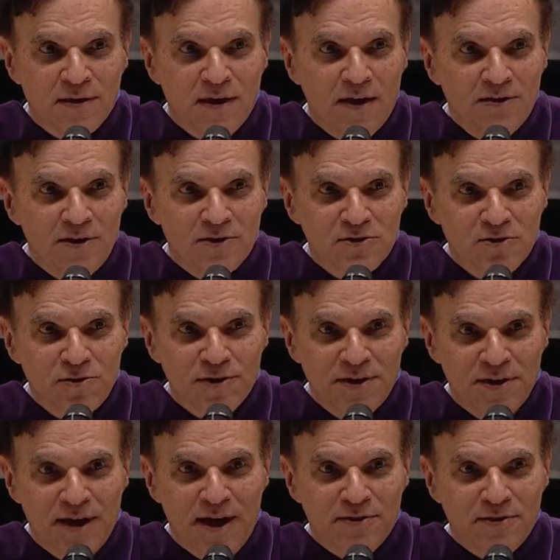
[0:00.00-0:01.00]
And just
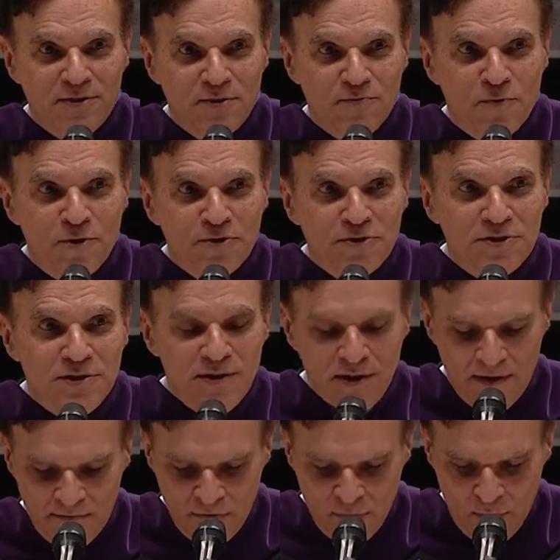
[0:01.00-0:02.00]
looking at the diversity
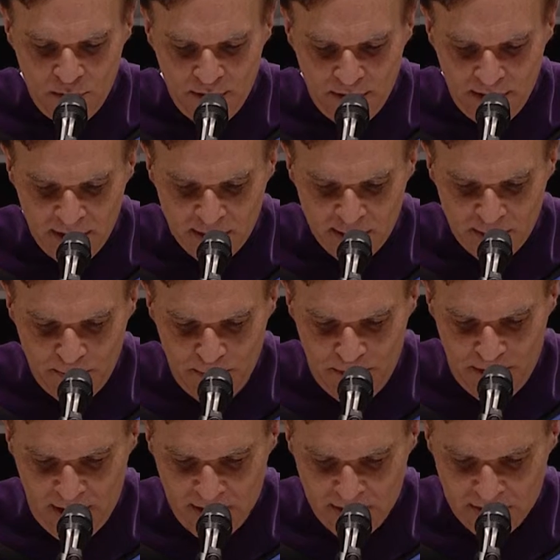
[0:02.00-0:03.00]
of your
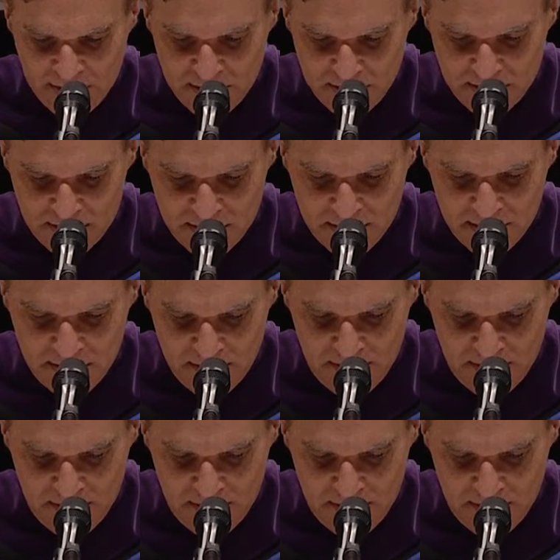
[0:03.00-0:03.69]
experiences,